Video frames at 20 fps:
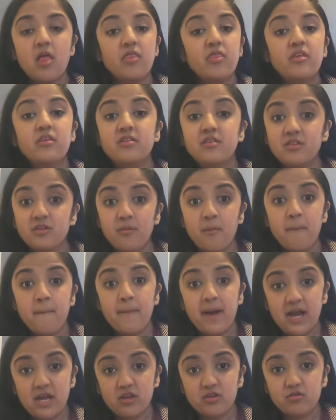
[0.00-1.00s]
"This is
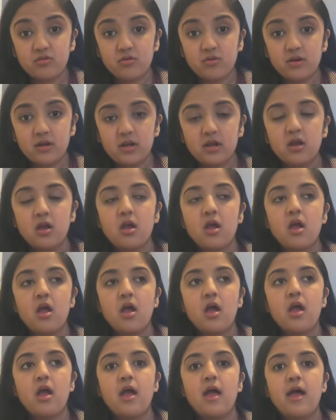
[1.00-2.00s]
my story,"
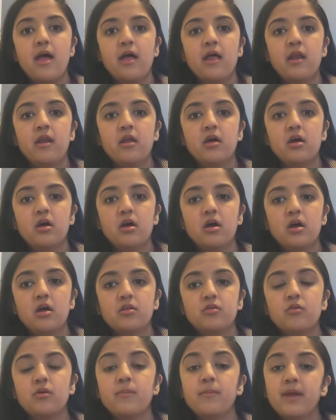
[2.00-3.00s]
and
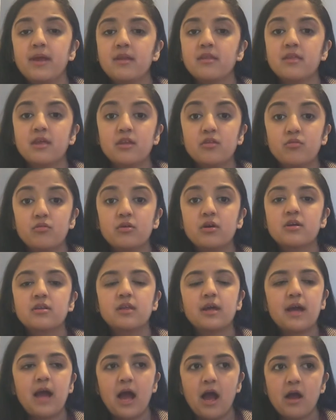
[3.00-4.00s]
so it made sense because
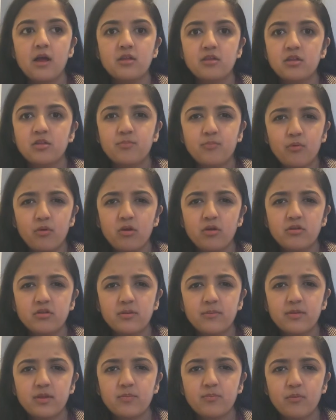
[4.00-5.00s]
like as a spoiler,
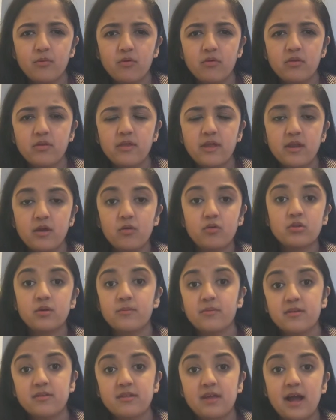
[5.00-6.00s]
somebody spoiled that
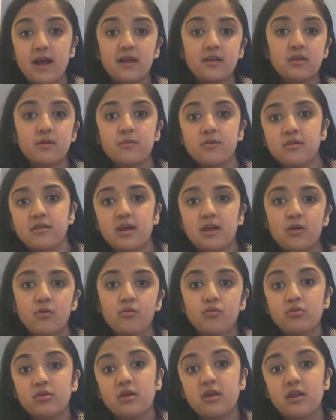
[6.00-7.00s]
somebody's dying,
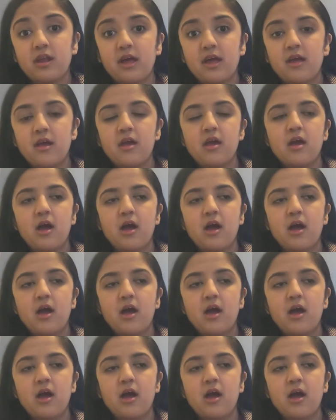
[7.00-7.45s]
who's gonna die?